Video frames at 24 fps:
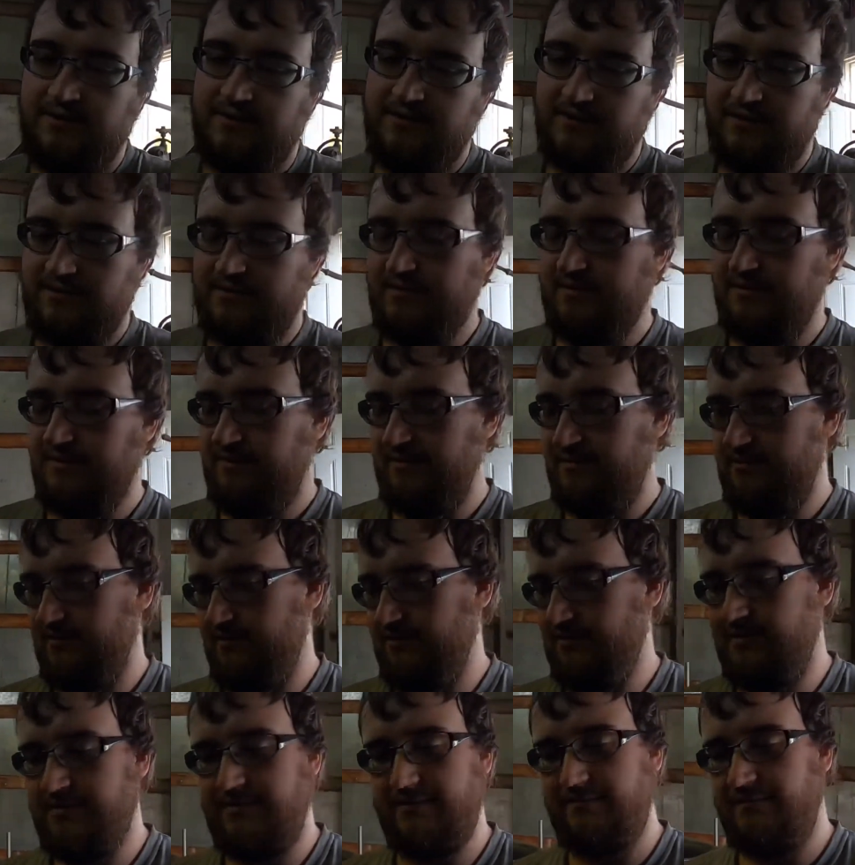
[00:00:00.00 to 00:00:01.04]
So in the
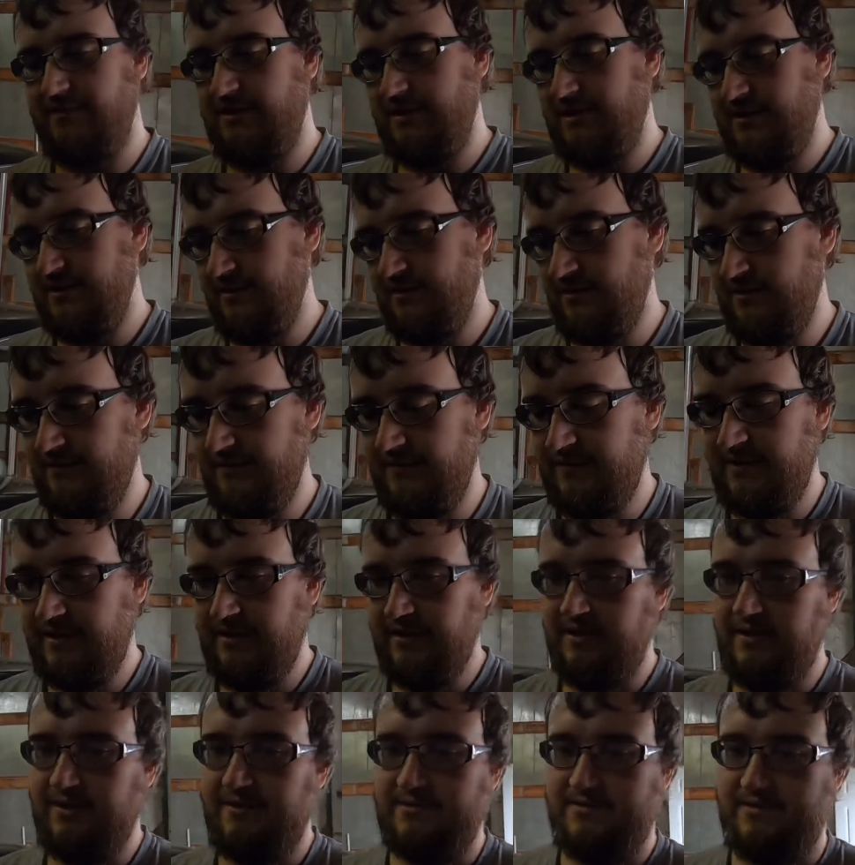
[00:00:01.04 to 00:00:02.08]
course of walking over
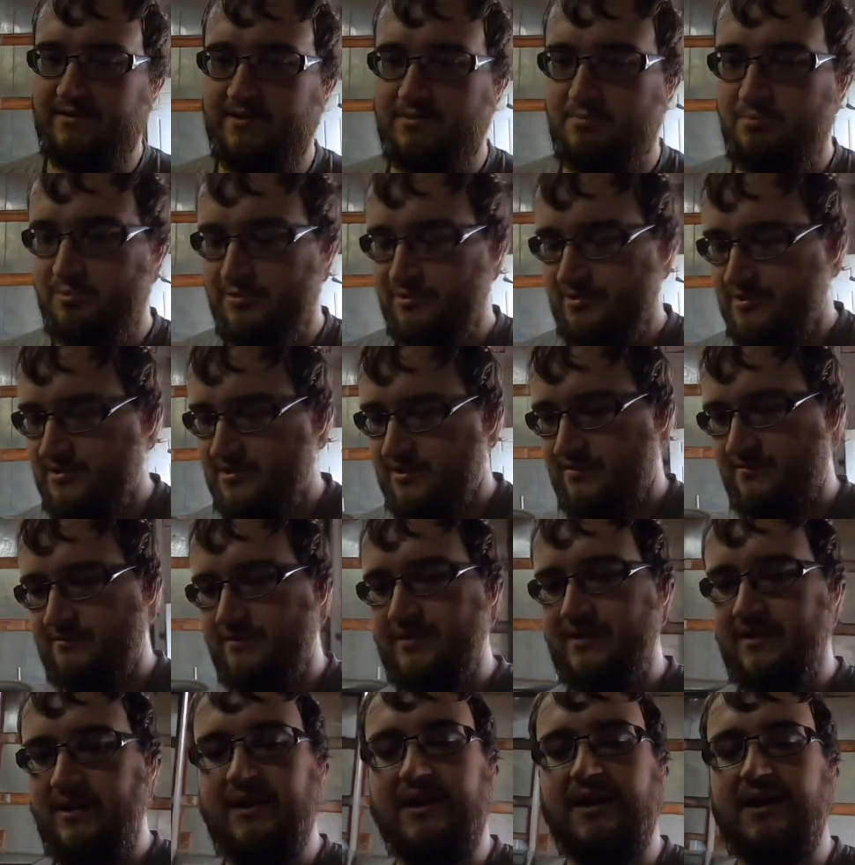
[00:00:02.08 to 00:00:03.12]
there, I was just bullshitting with
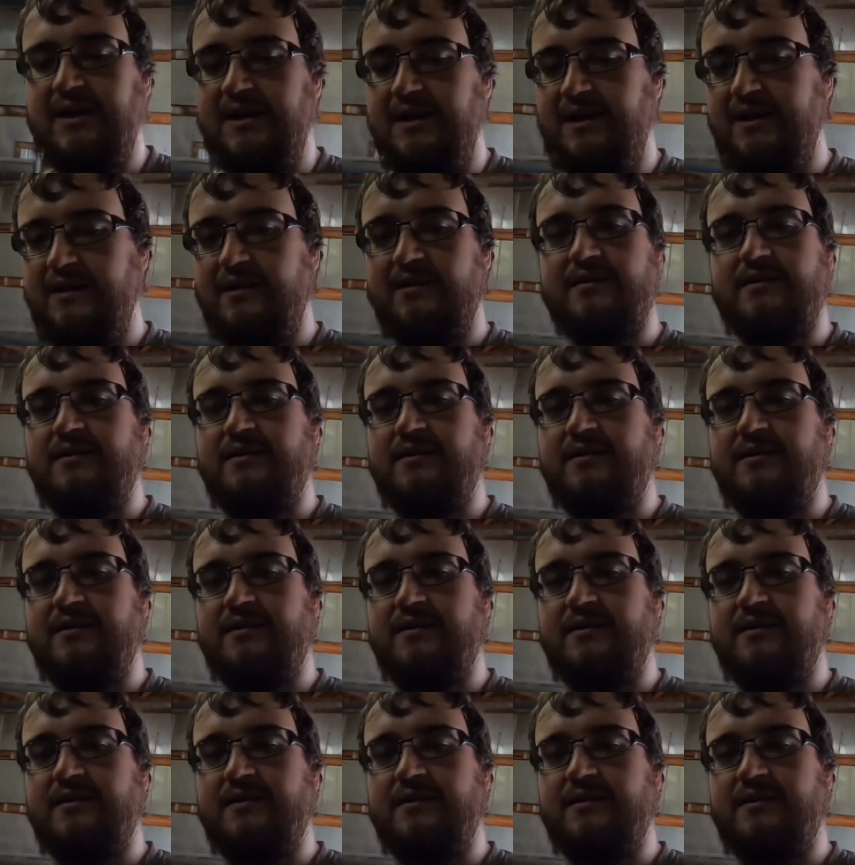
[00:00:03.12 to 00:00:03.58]
the guy,